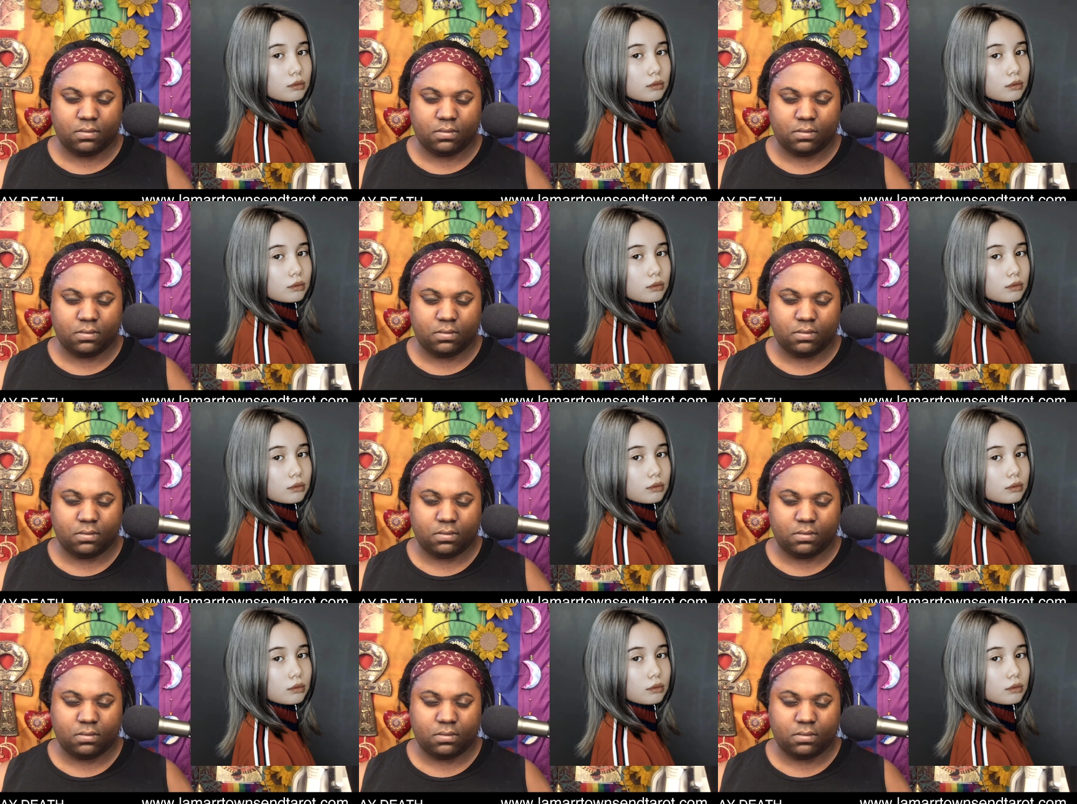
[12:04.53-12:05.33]

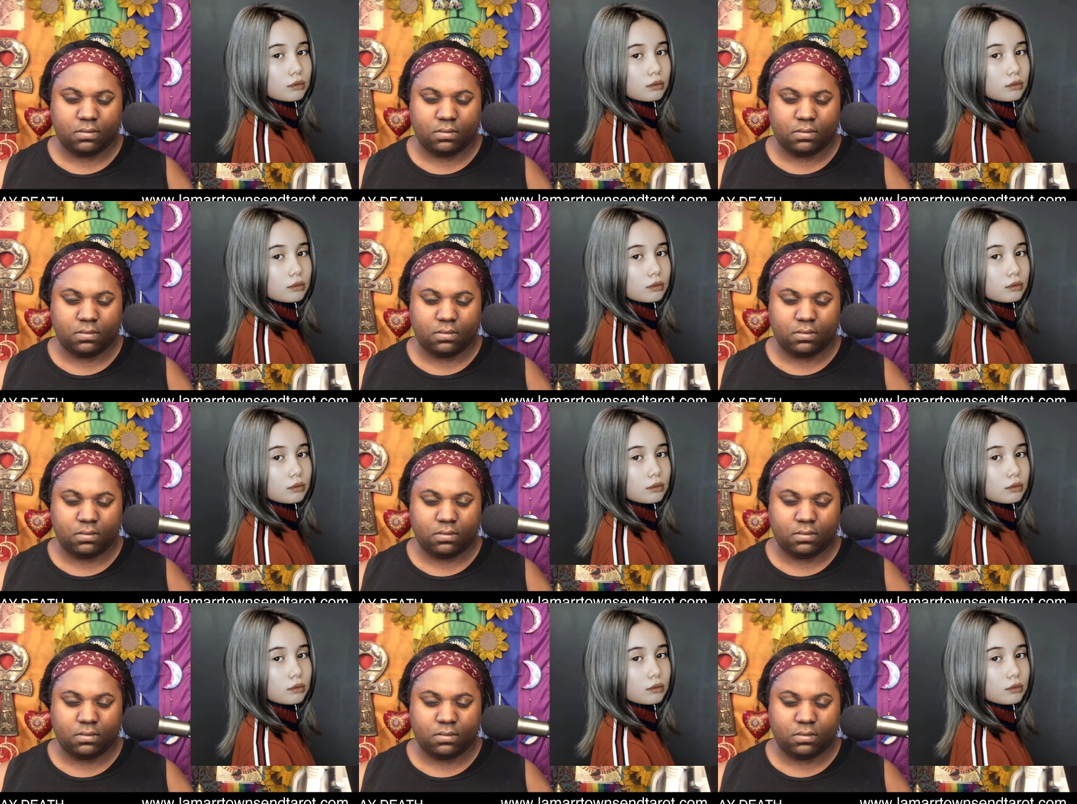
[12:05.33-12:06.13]

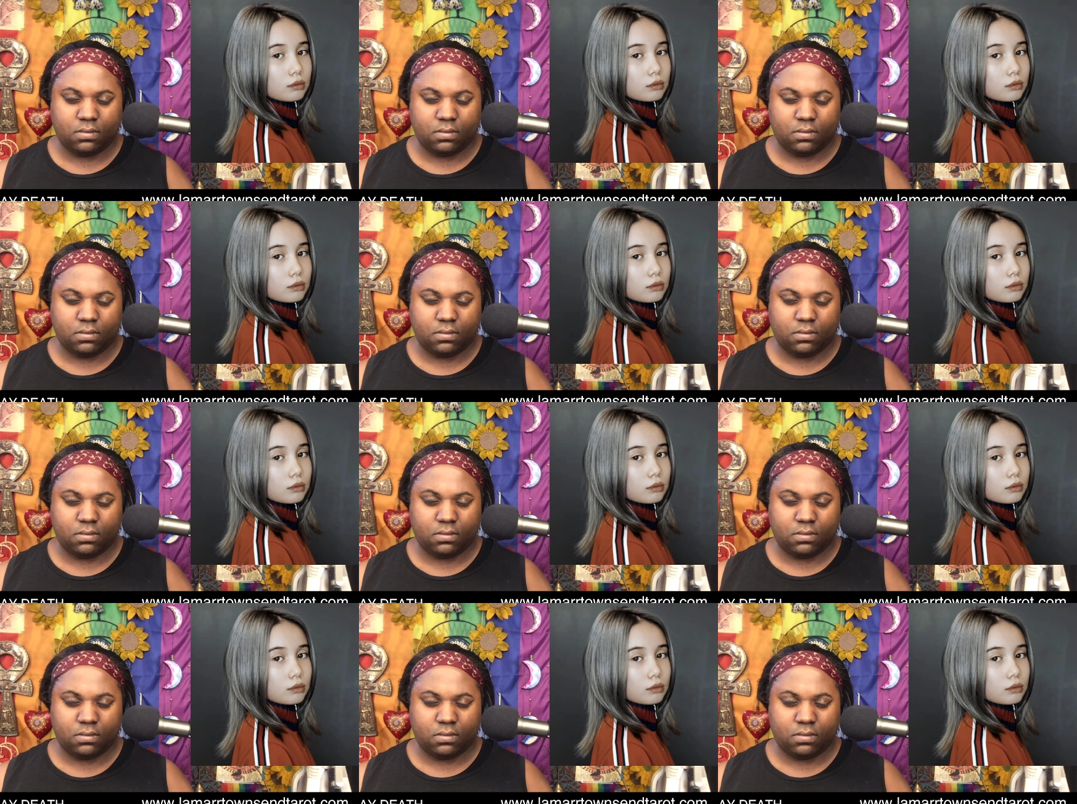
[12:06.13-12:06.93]

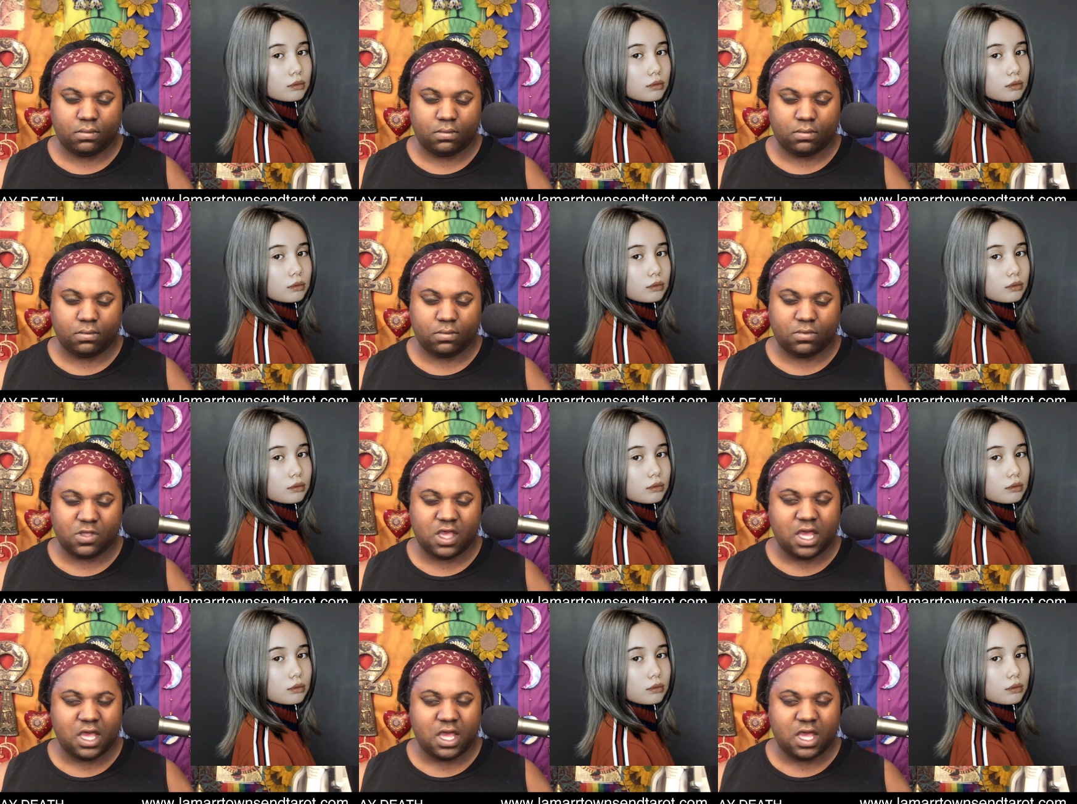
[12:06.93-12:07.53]
Nobody speaks.